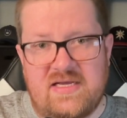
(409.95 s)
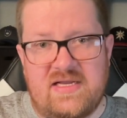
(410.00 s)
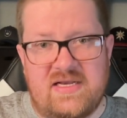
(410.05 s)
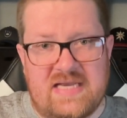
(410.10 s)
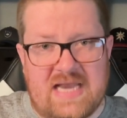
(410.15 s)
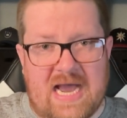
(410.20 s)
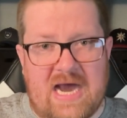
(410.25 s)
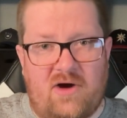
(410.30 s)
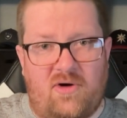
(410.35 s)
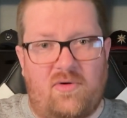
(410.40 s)

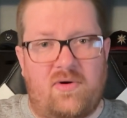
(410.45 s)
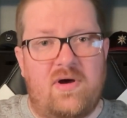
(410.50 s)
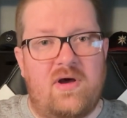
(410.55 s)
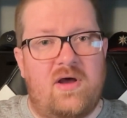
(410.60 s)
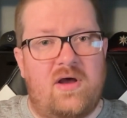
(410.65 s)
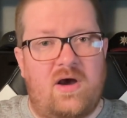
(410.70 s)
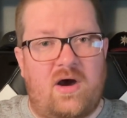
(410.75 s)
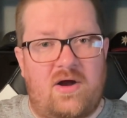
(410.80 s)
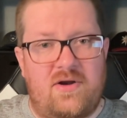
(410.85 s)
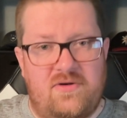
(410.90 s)
Now,
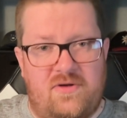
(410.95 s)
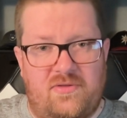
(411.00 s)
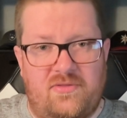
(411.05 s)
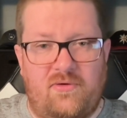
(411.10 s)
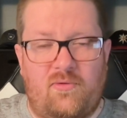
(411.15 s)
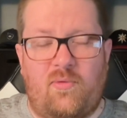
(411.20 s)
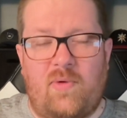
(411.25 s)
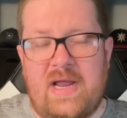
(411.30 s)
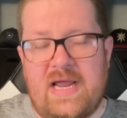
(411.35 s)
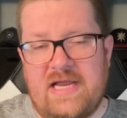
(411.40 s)

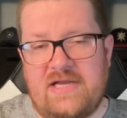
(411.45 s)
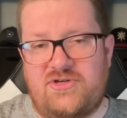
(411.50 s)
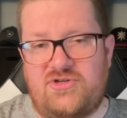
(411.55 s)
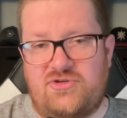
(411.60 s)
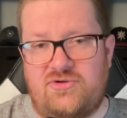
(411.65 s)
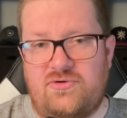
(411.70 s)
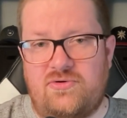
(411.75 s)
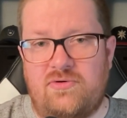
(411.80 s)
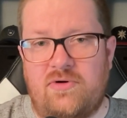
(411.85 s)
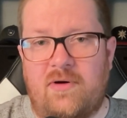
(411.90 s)
another way
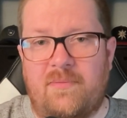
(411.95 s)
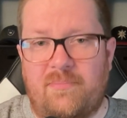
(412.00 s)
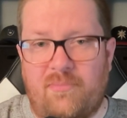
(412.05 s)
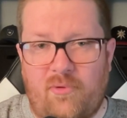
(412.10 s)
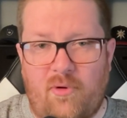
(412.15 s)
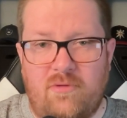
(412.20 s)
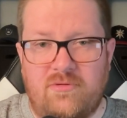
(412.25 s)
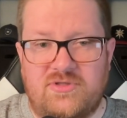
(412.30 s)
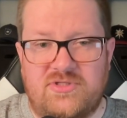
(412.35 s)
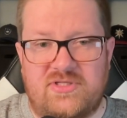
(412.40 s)
to
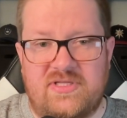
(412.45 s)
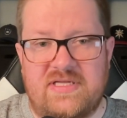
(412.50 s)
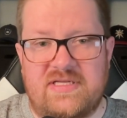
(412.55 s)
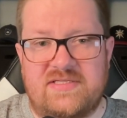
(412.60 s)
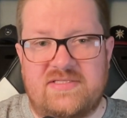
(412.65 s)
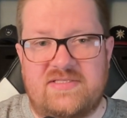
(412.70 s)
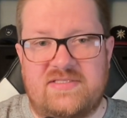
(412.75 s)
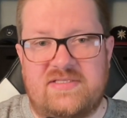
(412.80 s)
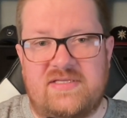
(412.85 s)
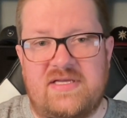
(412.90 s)
approach
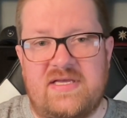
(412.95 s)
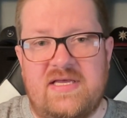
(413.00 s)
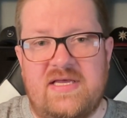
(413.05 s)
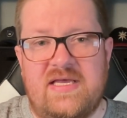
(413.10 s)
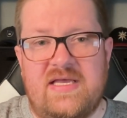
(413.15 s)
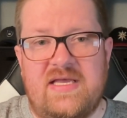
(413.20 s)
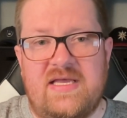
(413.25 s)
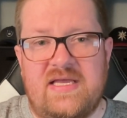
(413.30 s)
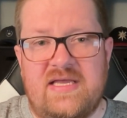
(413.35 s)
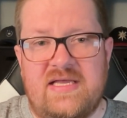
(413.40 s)
this
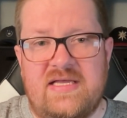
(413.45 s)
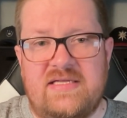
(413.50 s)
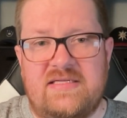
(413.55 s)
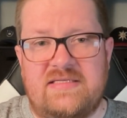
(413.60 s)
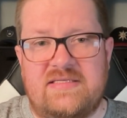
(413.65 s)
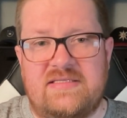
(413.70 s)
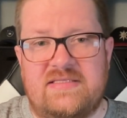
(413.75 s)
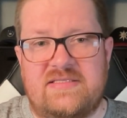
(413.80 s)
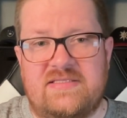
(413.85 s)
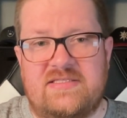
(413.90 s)

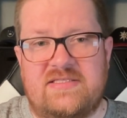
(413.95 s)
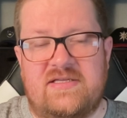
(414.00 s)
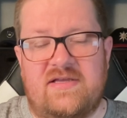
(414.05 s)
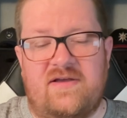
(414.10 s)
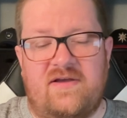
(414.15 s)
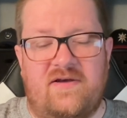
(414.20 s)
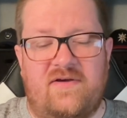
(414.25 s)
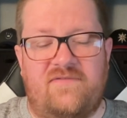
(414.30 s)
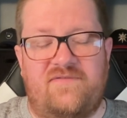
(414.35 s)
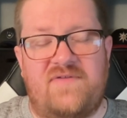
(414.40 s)
is
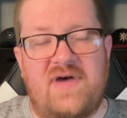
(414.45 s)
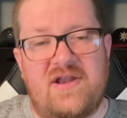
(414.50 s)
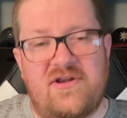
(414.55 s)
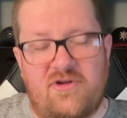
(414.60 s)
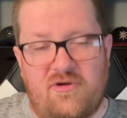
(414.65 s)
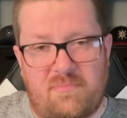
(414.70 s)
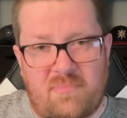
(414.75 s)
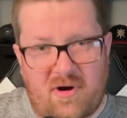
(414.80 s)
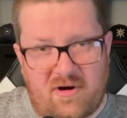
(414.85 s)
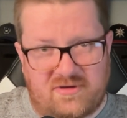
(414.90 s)

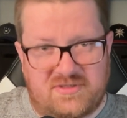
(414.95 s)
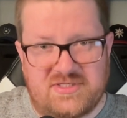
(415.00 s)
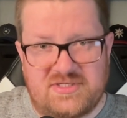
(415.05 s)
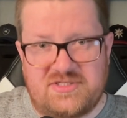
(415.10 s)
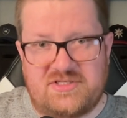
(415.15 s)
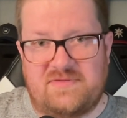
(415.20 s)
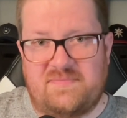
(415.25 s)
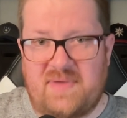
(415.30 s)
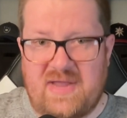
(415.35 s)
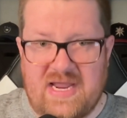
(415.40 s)
vendor
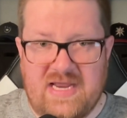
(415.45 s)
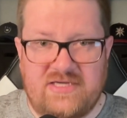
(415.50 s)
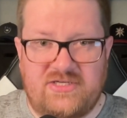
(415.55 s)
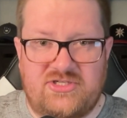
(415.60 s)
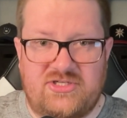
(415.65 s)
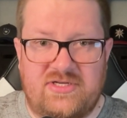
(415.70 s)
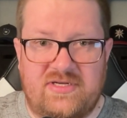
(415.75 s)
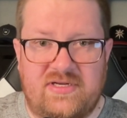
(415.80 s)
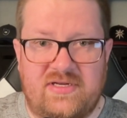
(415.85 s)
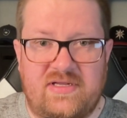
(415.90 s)

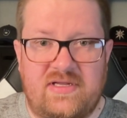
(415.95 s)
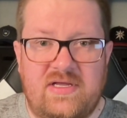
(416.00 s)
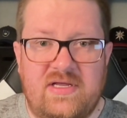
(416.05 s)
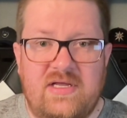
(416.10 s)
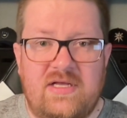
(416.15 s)
participation.